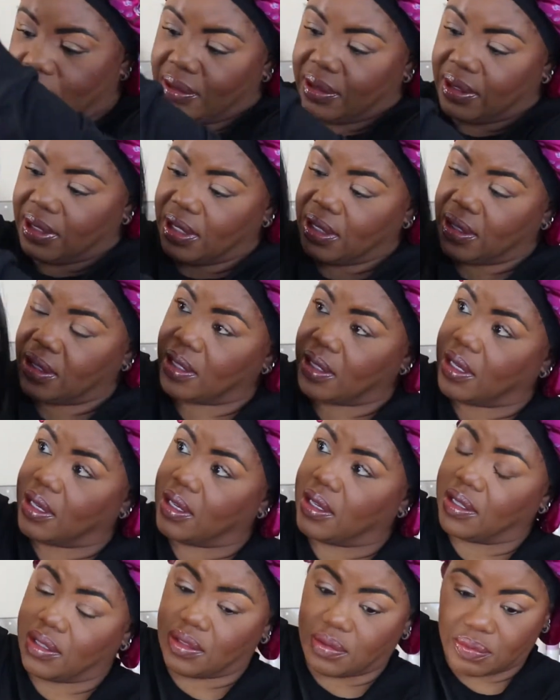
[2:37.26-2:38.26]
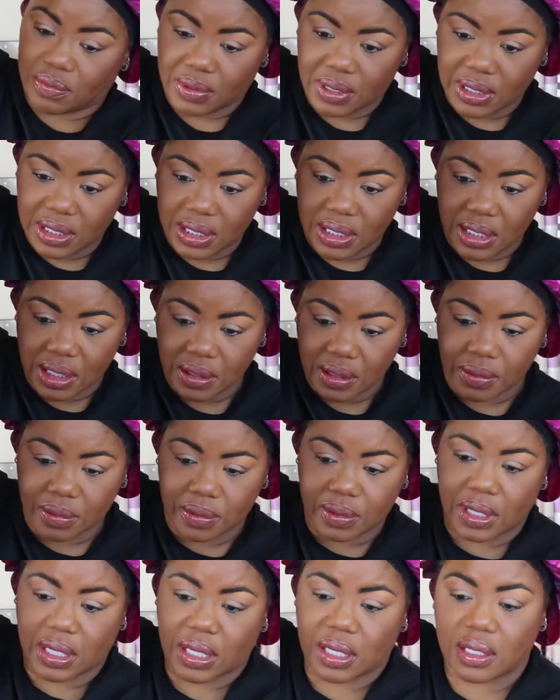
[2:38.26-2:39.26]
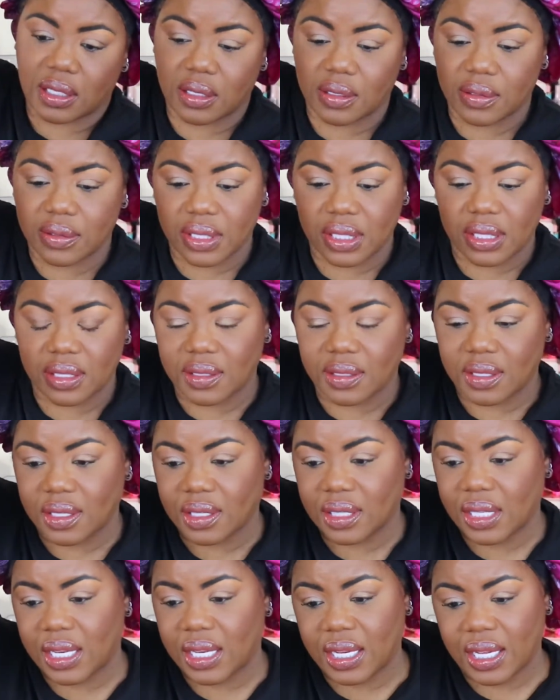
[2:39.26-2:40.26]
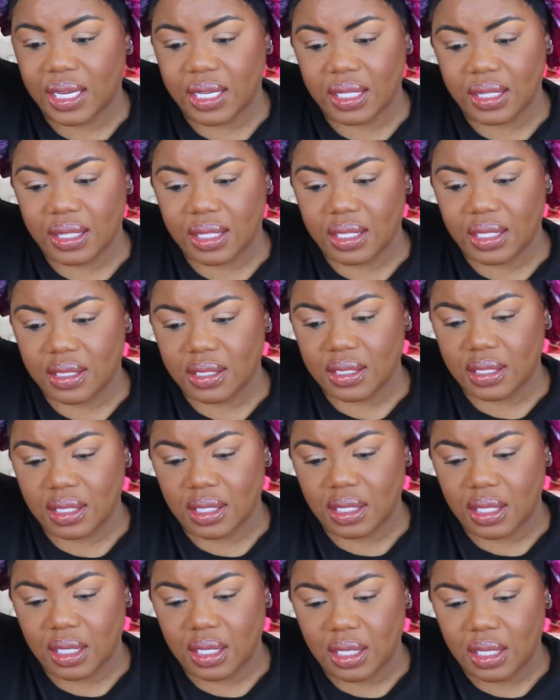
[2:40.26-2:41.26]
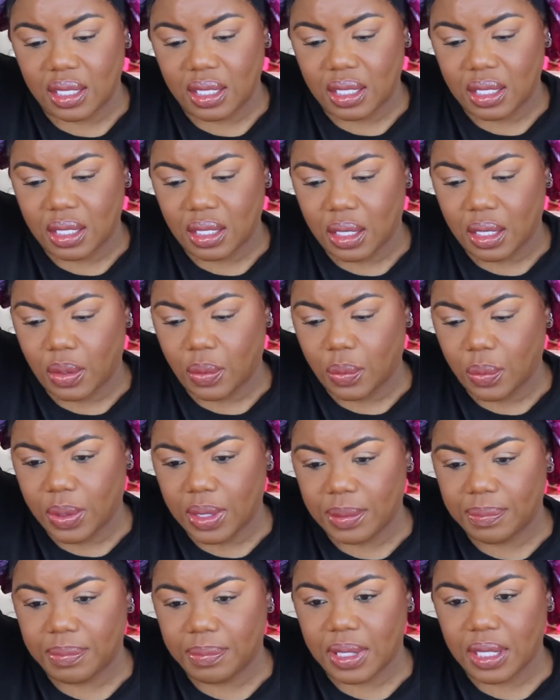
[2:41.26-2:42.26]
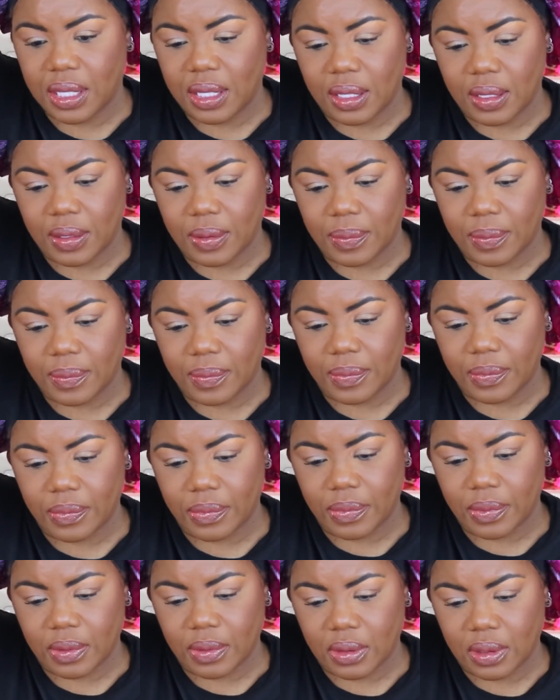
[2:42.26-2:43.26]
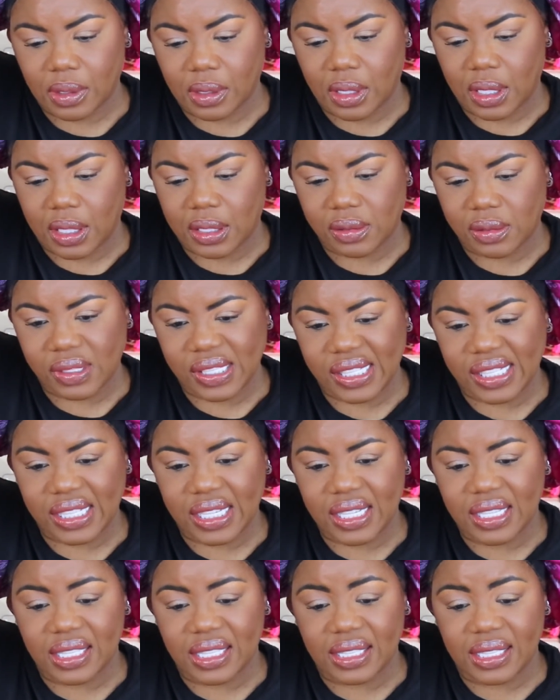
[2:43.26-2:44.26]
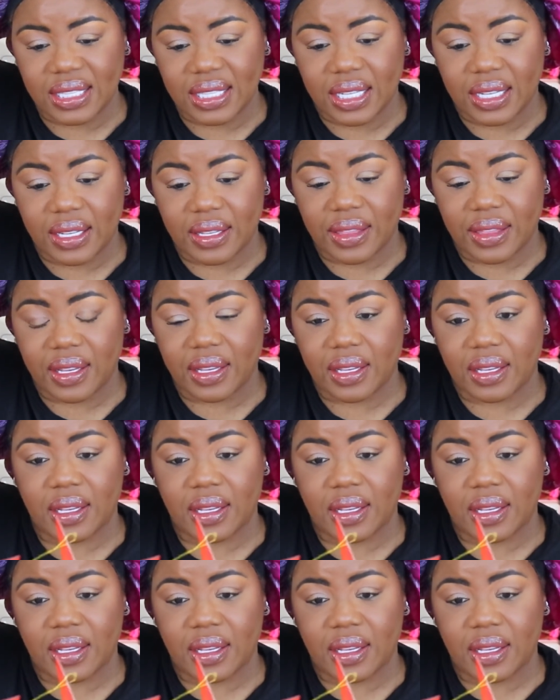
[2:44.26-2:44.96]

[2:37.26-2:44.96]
This hair is really long. How long is this? I like this. A one B. I don't see the length.